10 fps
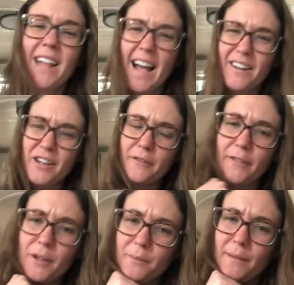How
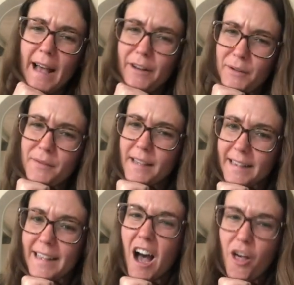do you think
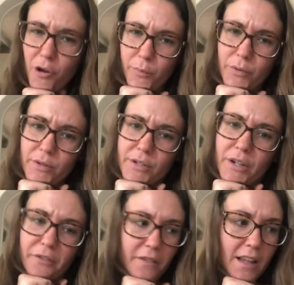the other bulls
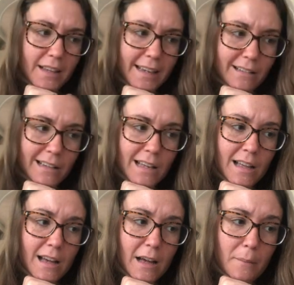are feeling
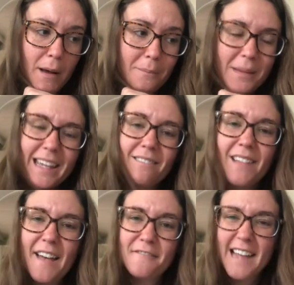about being
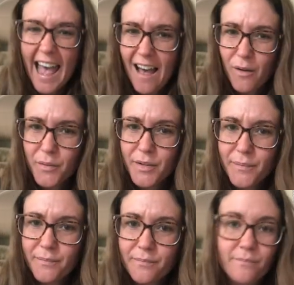left out?
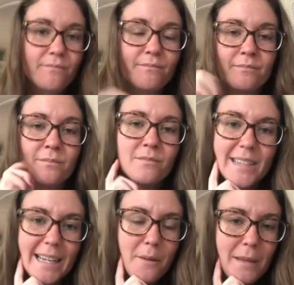
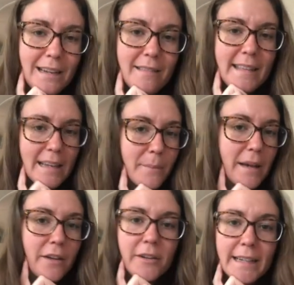Take a minute, think
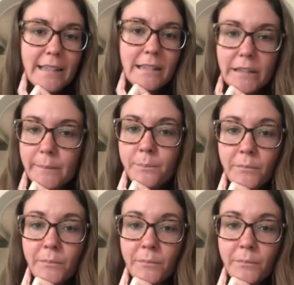about your answer.